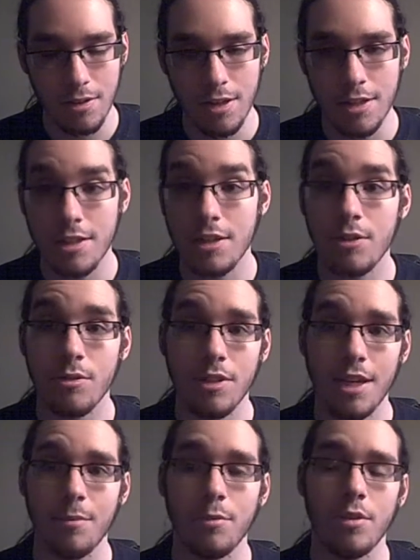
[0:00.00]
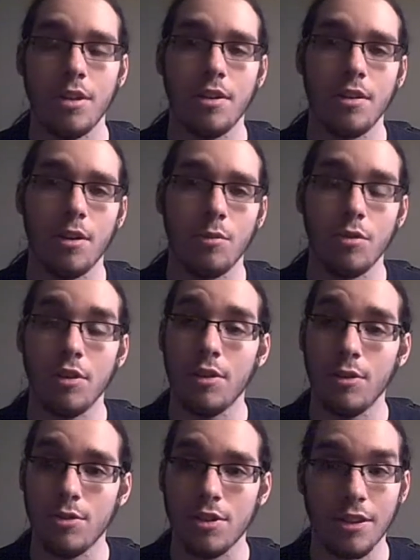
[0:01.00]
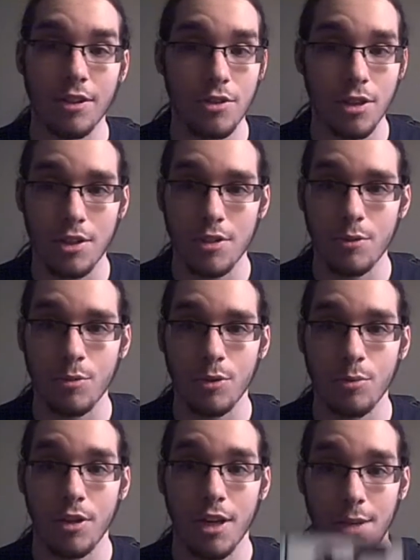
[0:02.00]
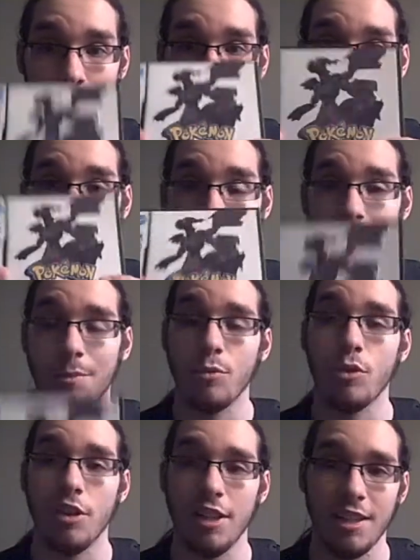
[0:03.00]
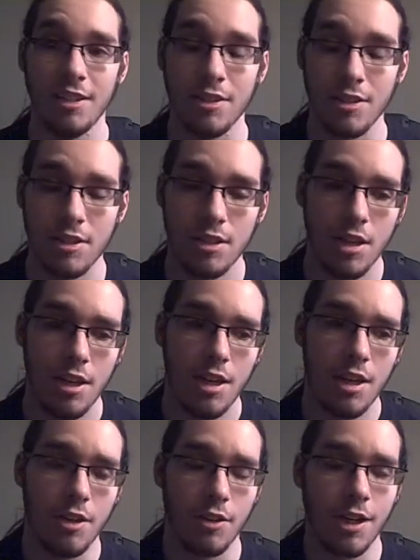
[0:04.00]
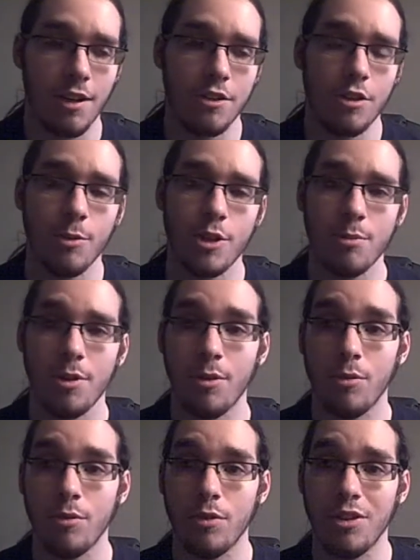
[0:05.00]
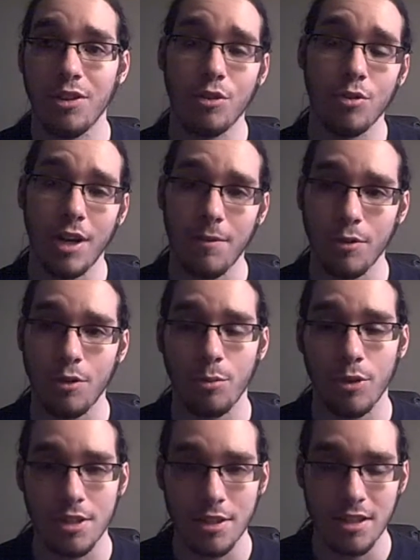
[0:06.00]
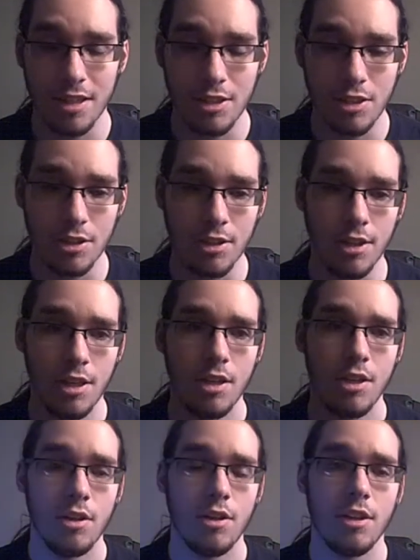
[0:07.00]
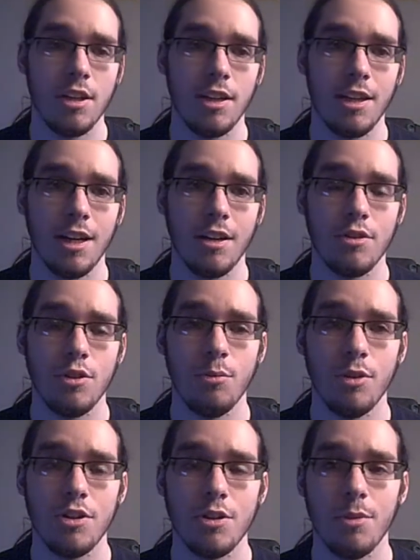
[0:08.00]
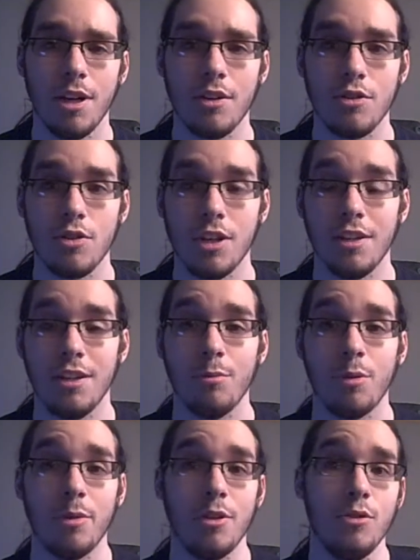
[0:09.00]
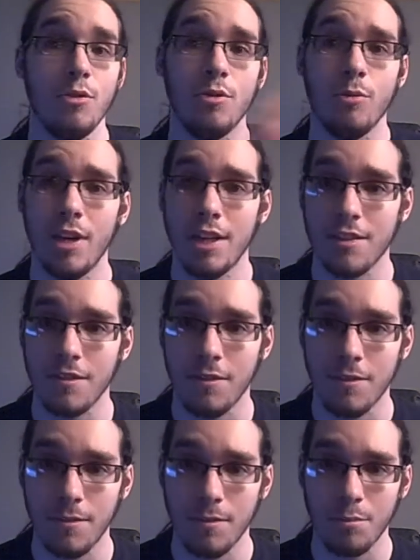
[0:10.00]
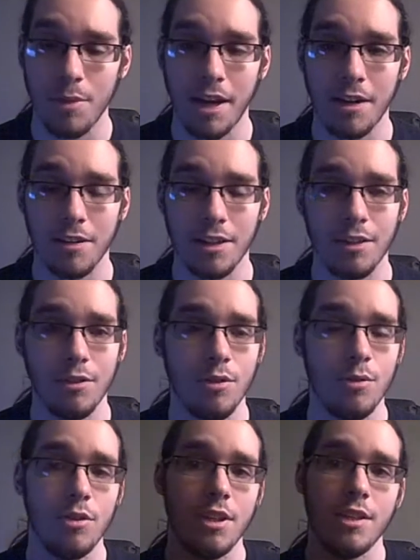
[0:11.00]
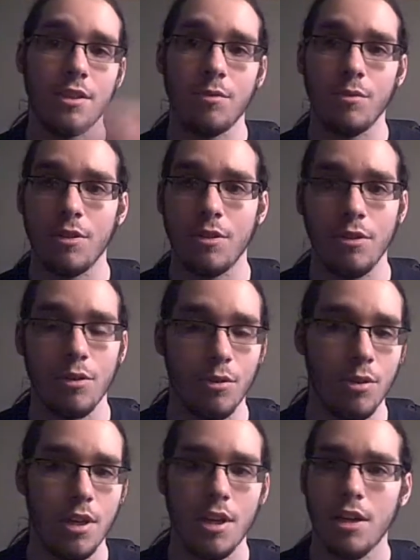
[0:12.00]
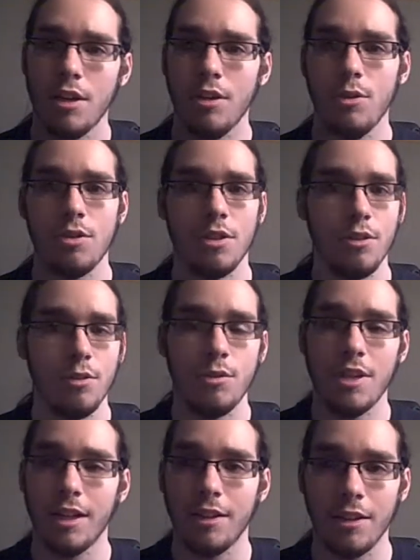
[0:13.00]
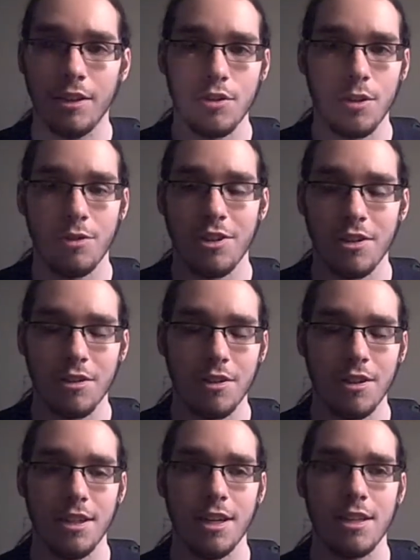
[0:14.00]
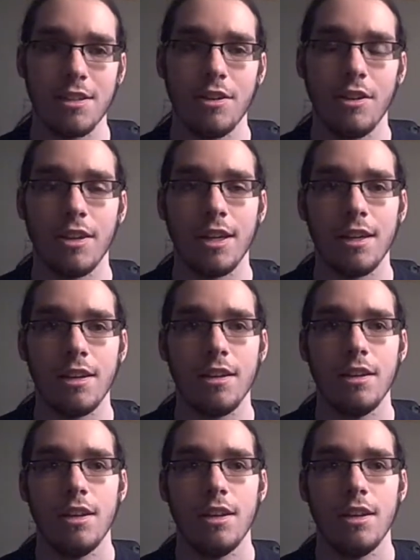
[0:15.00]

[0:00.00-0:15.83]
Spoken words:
Nintendo and Game Freak are really losing their touch with what a Pokemon game really is. They're caring too much about the graphical presentation. They care too much about trying to implement new ways of battling, new things with, using new technology with the DS and all that.